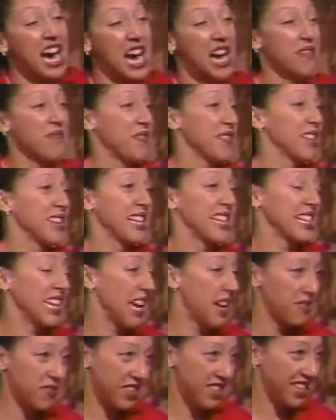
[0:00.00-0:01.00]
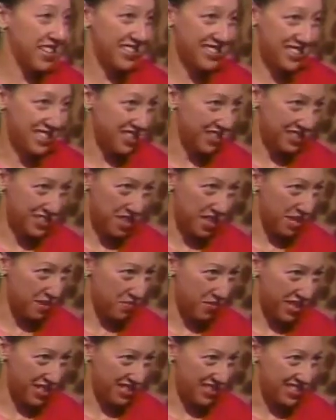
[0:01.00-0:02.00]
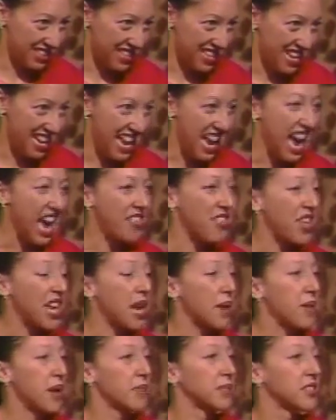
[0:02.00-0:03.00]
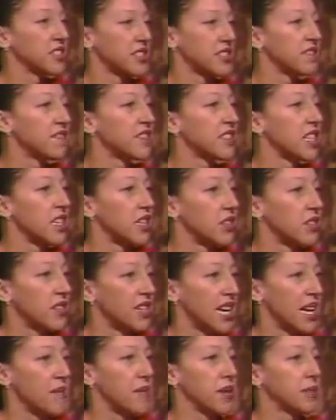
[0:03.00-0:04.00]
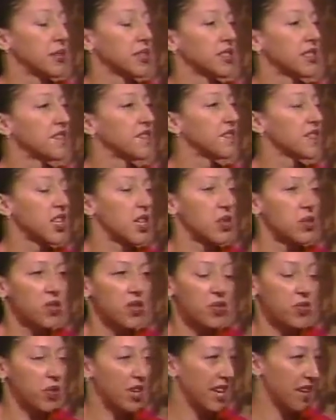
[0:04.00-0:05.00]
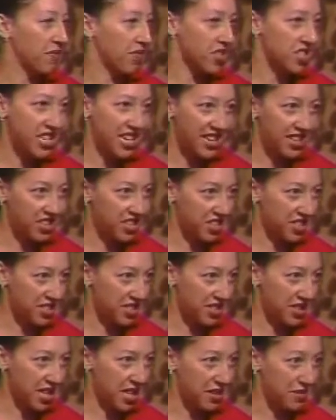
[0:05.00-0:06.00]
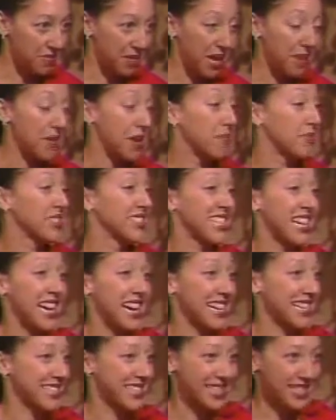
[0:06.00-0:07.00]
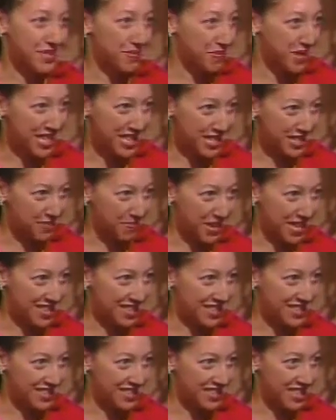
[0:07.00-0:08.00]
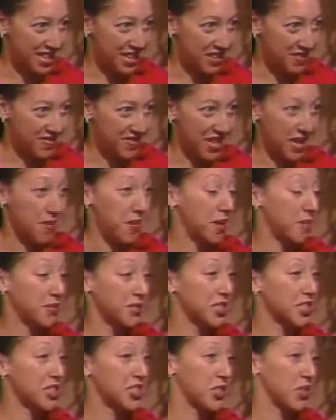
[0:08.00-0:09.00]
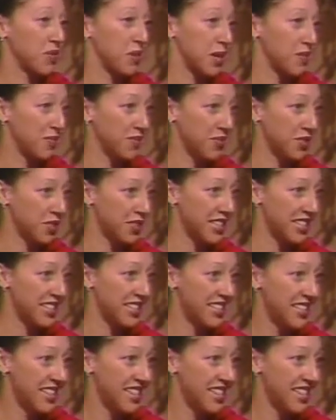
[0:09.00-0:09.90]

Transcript: I feel like everything's in alignment. Yeah. And then I'm able to flow. I'm yeah. able to flow with whatever challenges come. I'm able to access my expanded self and I'm able to show up fully.